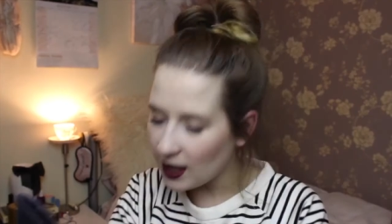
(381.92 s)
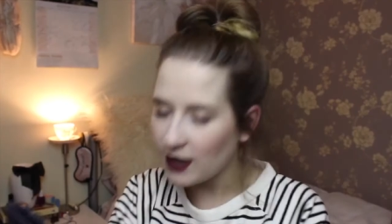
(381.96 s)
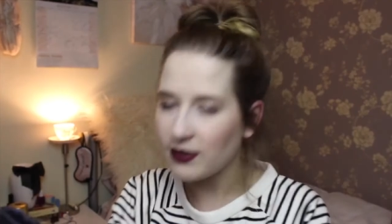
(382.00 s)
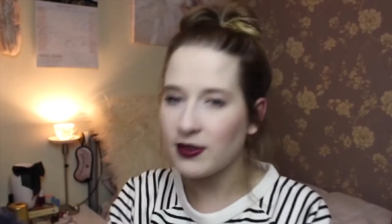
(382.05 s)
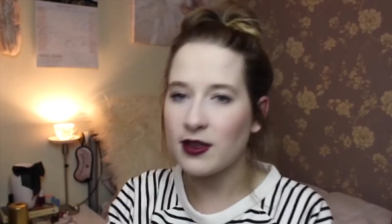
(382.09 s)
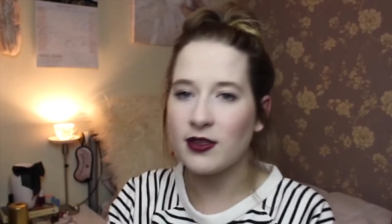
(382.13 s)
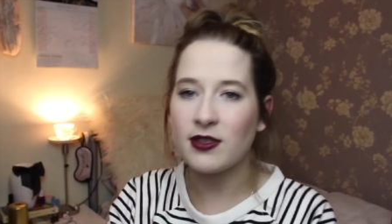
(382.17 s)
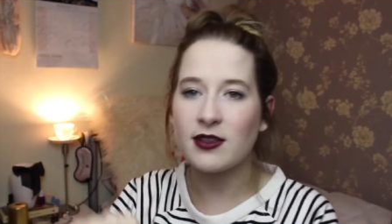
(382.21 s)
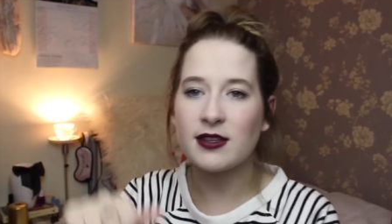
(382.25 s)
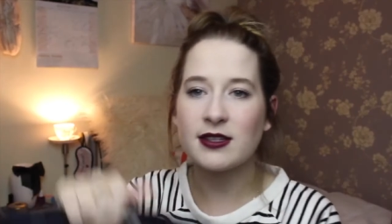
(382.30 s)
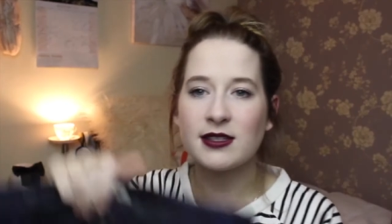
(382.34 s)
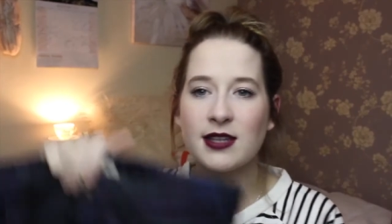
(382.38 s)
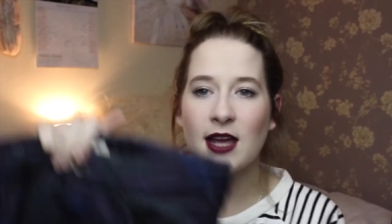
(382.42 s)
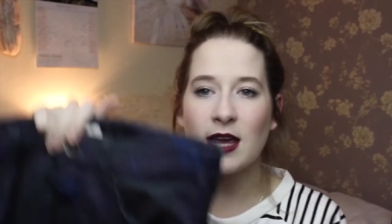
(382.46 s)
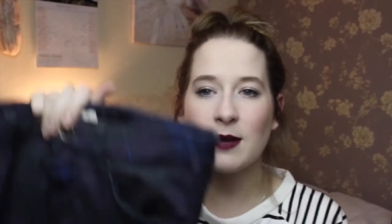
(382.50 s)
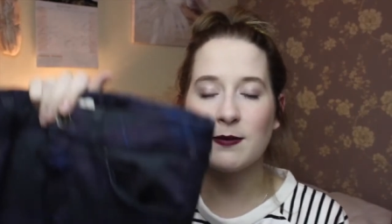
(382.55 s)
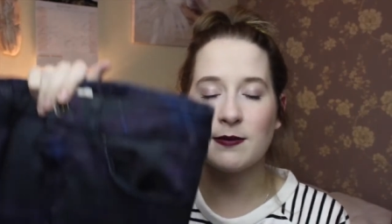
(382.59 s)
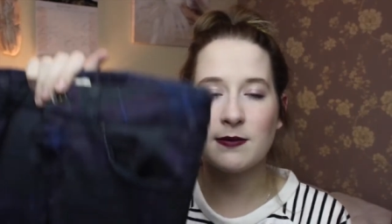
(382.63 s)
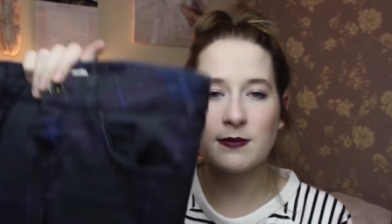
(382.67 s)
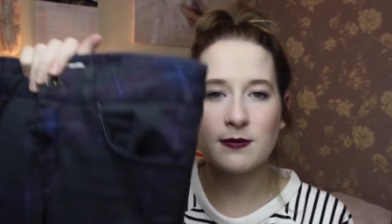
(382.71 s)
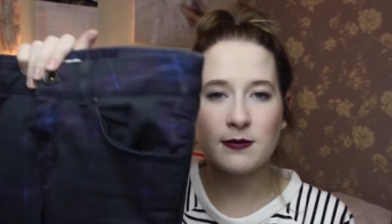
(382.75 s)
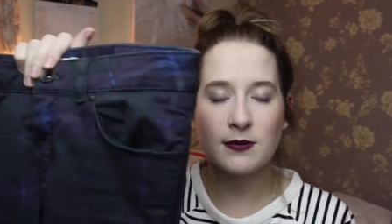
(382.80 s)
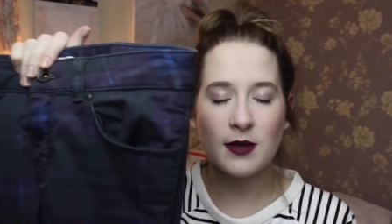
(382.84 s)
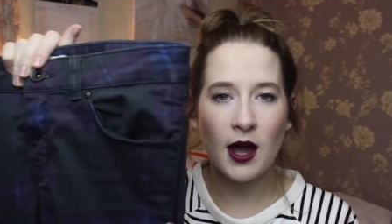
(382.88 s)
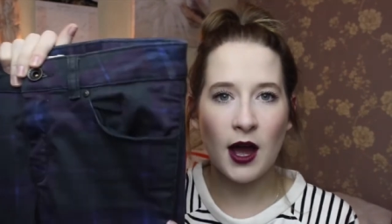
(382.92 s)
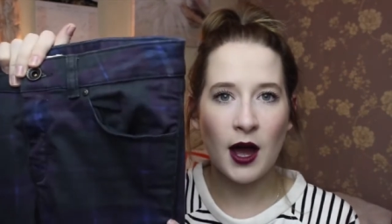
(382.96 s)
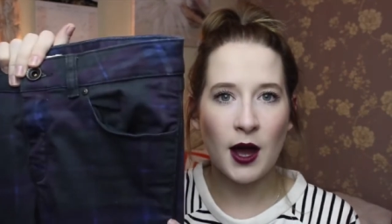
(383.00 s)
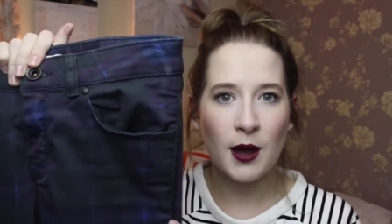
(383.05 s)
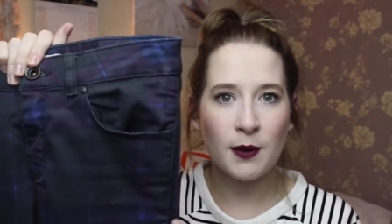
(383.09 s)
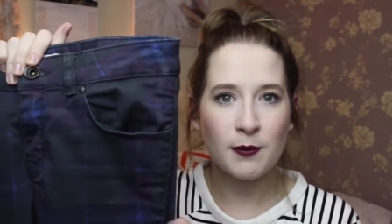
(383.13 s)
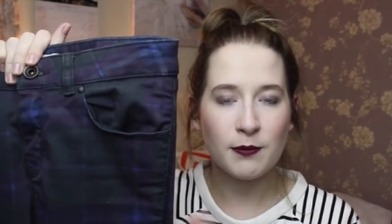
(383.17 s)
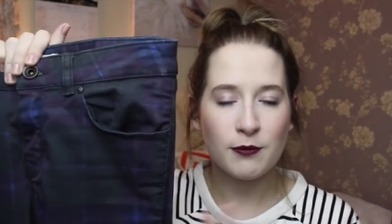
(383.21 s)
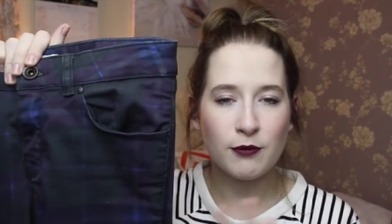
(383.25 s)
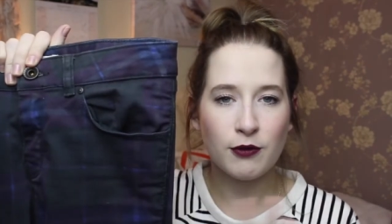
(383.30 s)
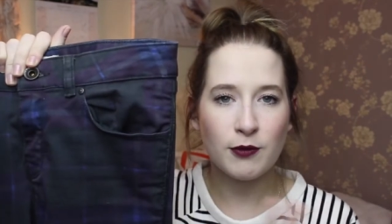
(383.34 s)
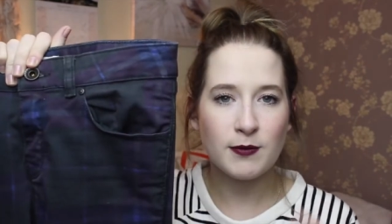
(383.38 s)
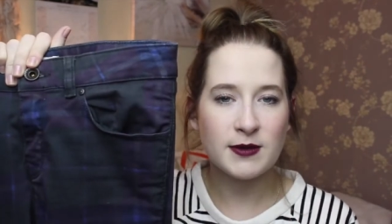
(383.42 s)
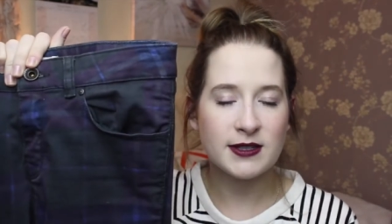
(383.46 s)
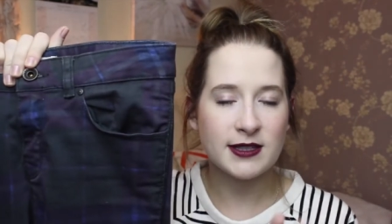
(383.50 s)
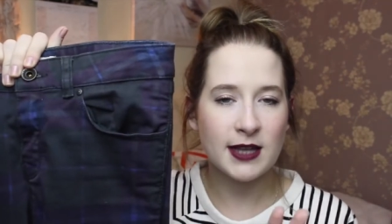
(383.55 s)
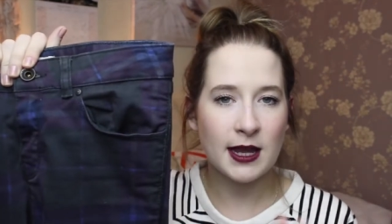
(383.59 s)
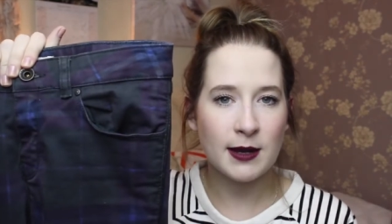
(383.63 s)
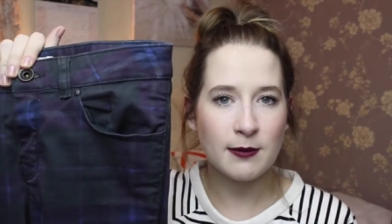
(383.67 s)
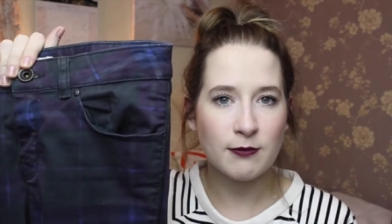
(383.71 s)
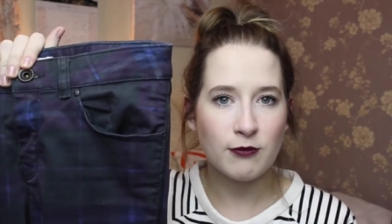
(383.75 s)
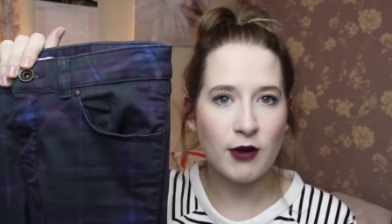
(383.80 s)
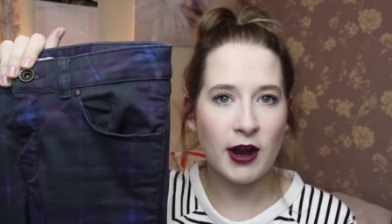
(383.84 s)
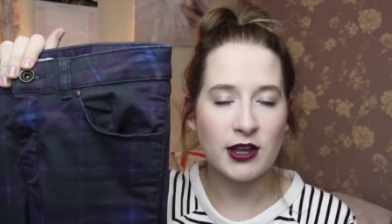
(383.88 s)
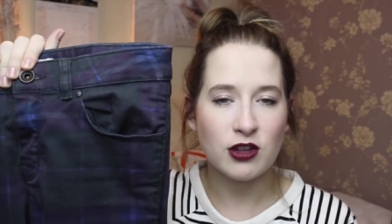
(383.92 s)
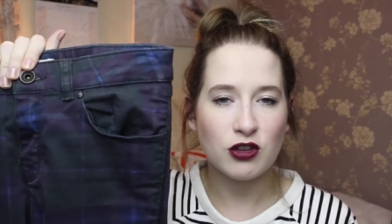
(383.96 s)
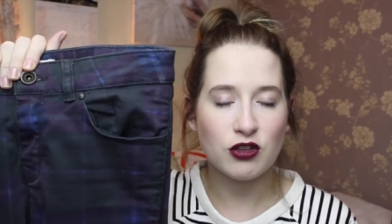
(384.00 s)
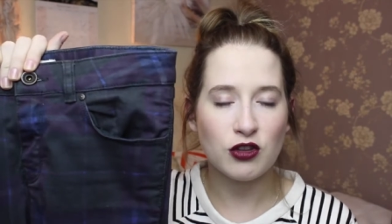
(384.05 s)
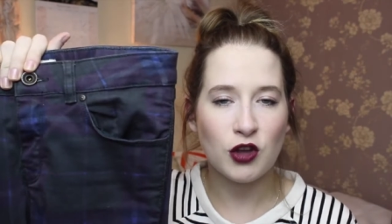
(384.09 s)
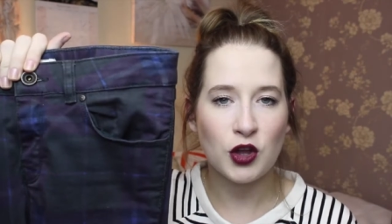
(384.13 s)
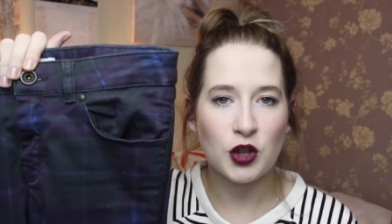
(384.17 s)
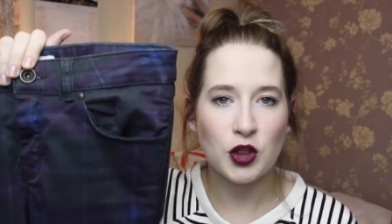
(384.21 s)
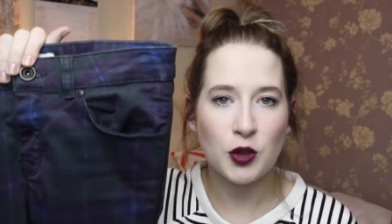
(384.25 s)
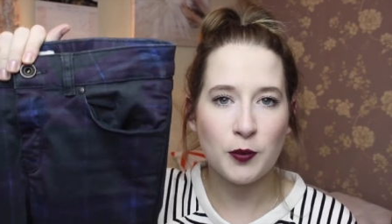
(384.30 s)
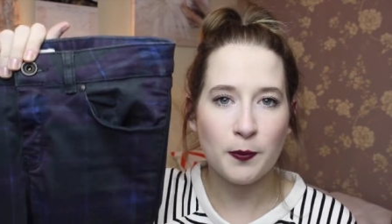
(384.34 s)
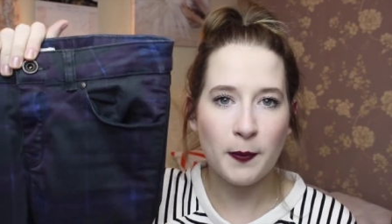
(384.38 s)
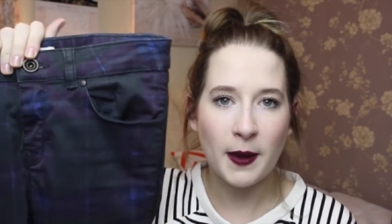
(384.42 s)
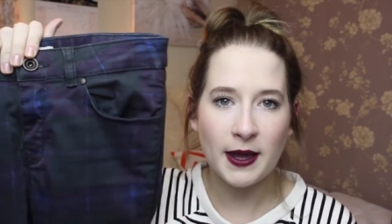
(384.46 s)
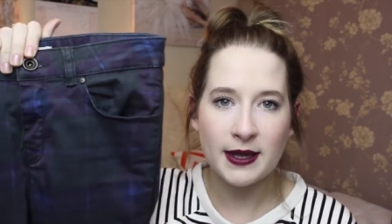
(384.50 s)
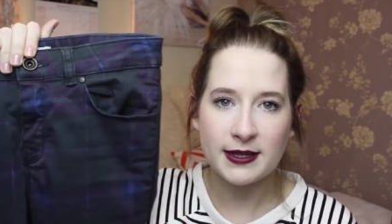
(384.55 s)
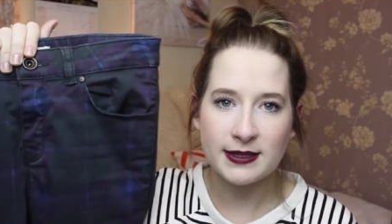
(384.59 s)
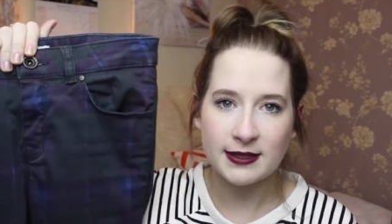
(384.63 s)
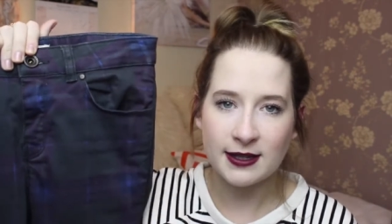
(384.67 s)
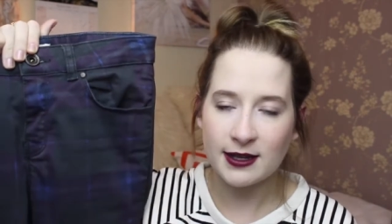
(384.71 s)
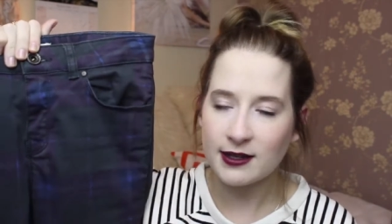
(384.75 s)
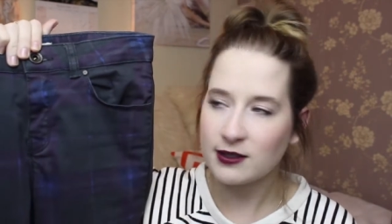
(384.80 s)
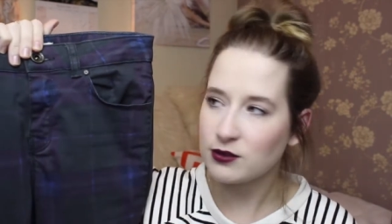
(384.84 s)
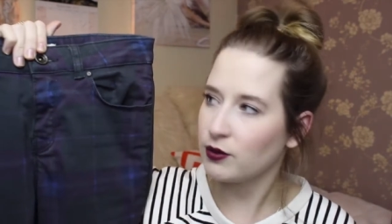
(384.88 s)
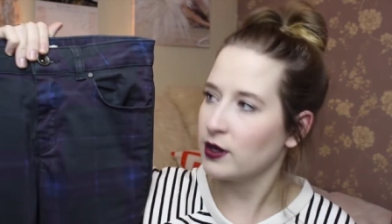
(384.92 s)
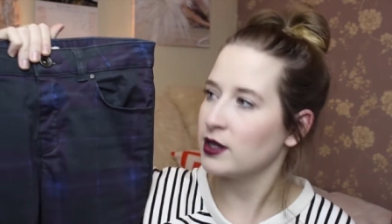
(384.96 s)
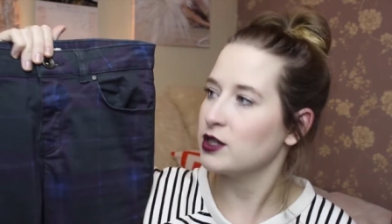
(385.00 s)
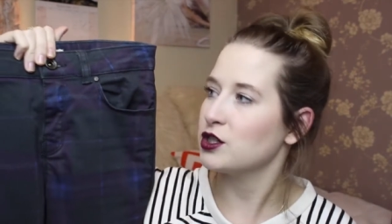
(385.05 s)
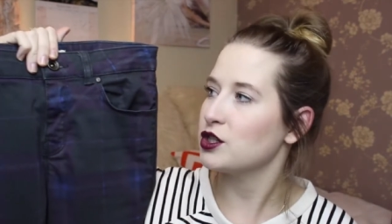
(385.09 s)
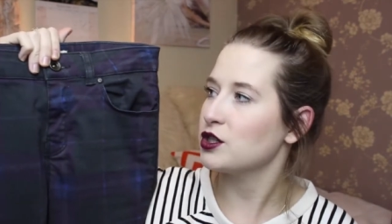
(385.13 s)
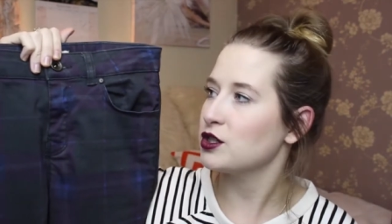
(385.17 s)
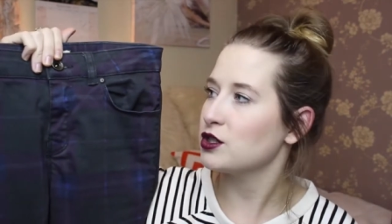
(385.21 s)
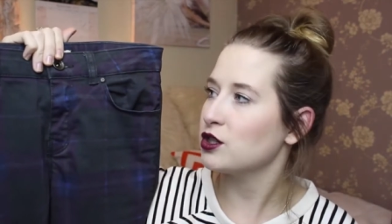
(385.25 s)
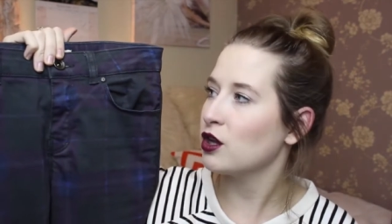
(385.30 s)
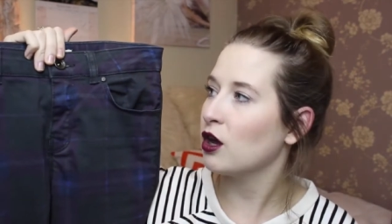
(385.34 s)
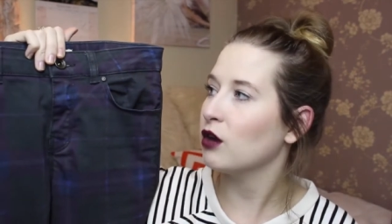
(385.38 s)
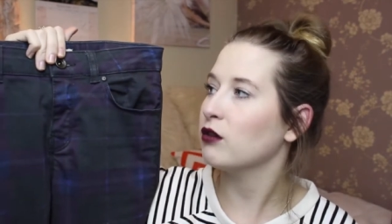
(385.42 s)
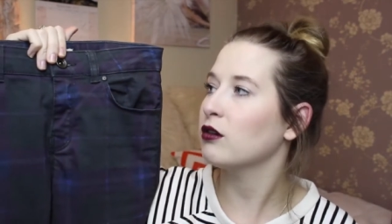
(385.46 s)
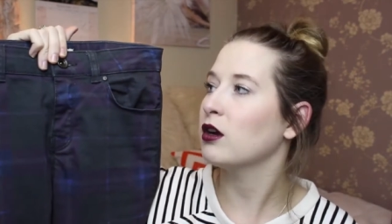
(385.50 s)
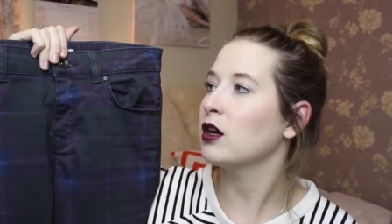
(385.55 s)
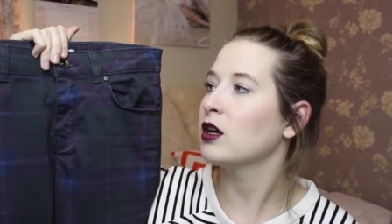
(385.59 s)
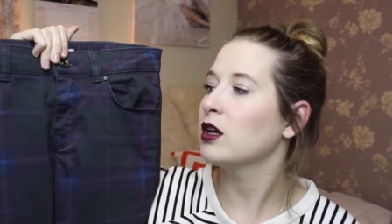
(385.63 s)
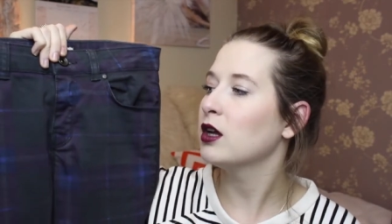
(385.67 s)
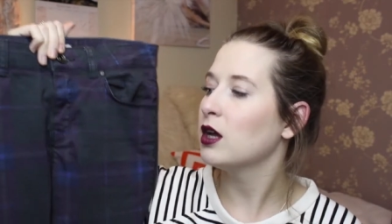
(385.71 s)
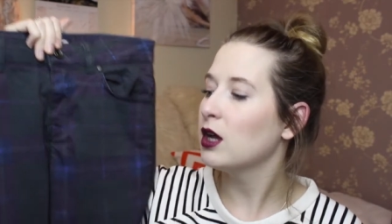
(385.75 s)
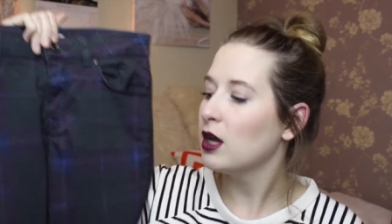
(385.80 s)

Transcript: Yeah, they're the same, um, from the same range, so the basics range at Zara.